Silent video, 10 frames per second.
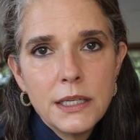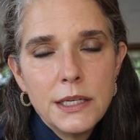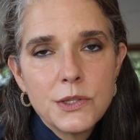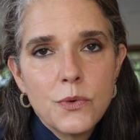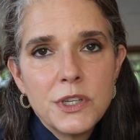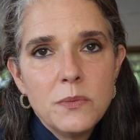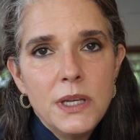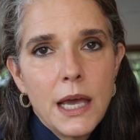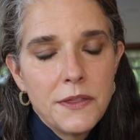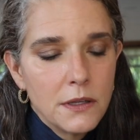it is going to
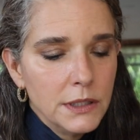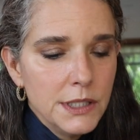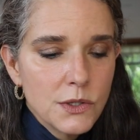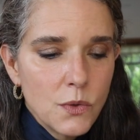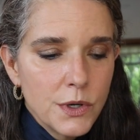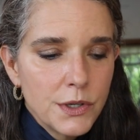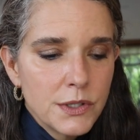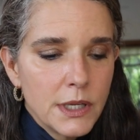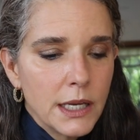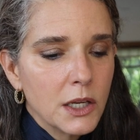be ethically
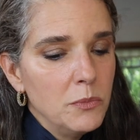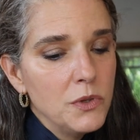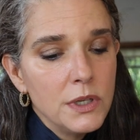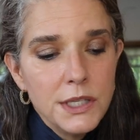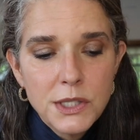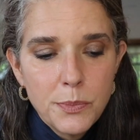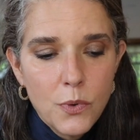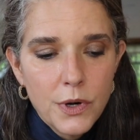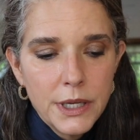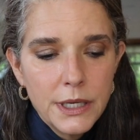sourced and community
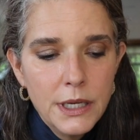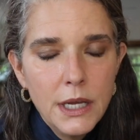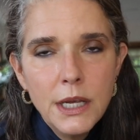supported.